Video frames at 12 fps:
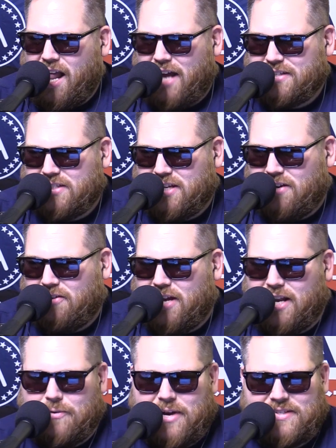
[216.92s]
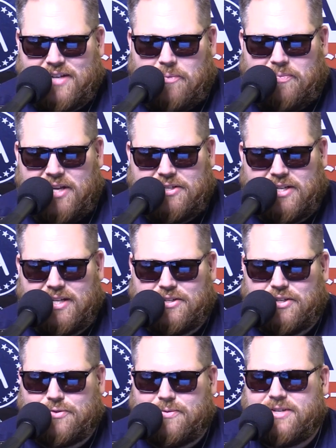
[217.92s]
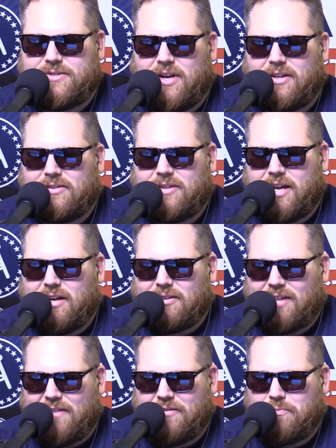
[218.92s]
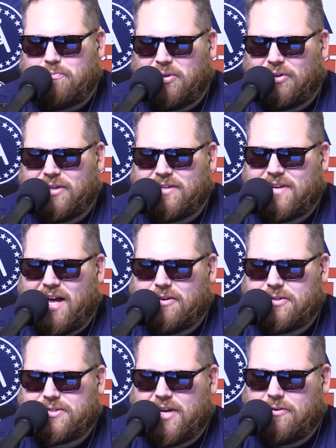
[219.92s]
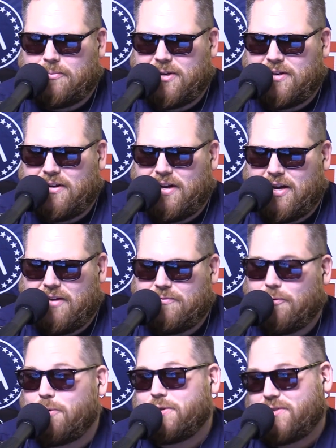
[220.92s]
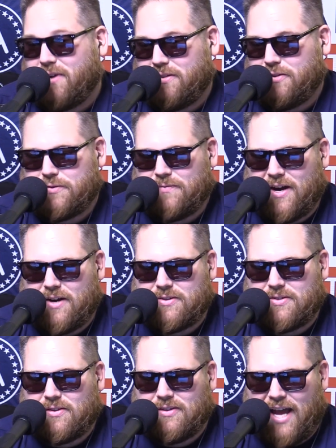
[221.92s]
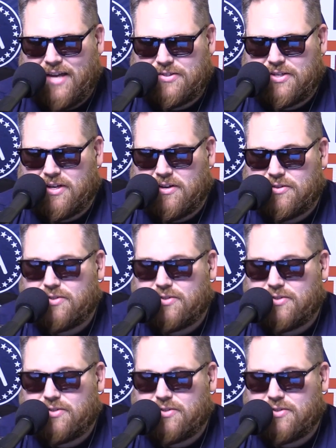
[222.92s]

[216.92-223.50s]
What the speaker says: Accidental. Anyways, PG&E just reached an $11 billion settlement for starting those fires last year.